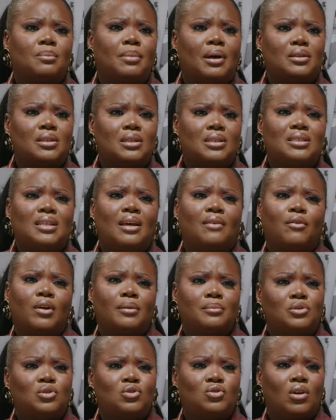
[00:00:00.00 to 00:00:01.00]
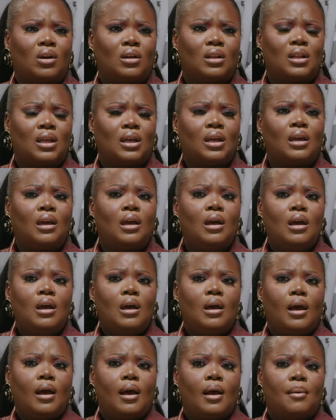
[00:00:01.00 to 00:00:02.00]
about this, therefore I'm struggling.
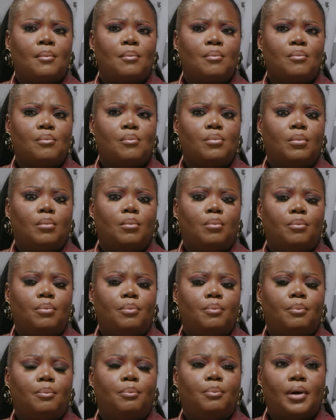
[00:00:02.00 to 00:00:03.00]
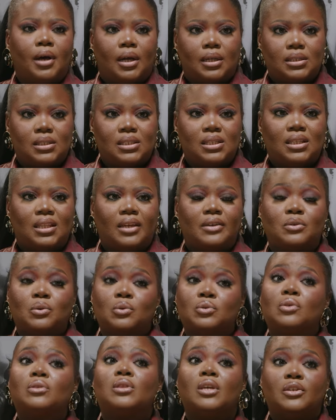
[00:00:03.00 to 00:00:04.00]
But there's
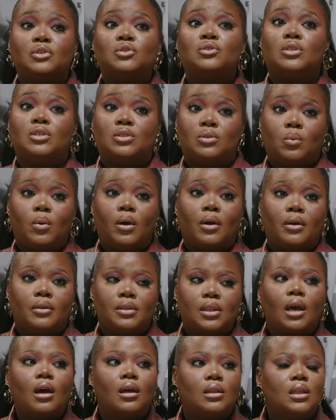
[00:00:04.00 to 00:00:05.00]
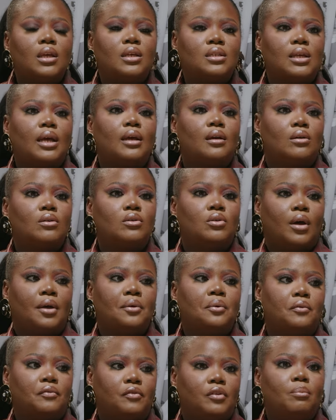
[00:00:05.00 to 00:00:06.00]
also things you need to work on. There are things I
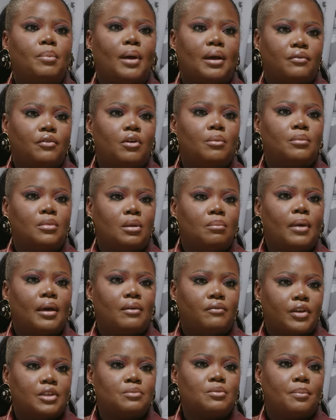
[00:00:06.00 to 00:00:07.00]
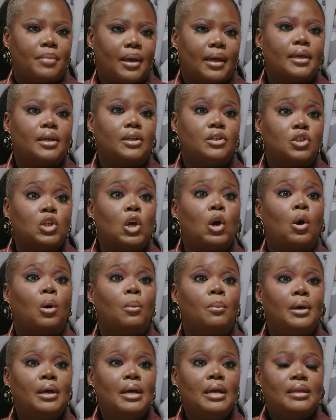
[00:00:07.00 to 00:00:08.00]
got feedback from in my investment banking
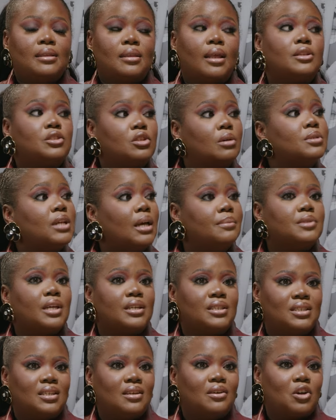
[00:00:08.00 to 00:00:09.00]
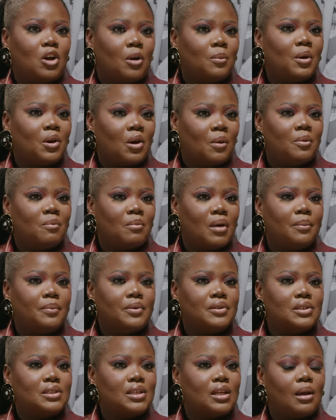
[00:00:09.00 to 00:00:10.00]
job, but sometimes I see it coming up in my
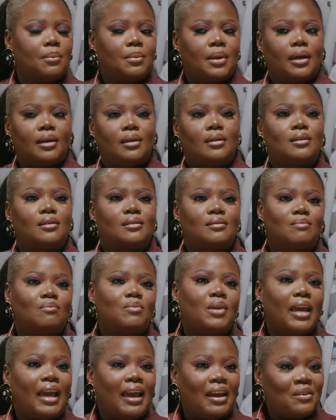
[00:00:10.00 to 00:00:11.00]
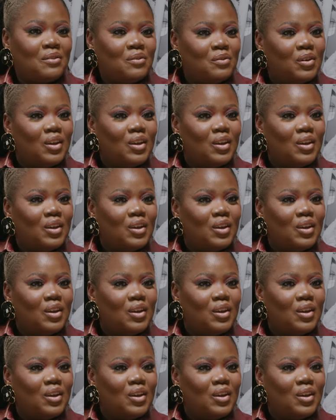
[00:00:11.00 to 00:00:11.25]
business and I'm like, behave,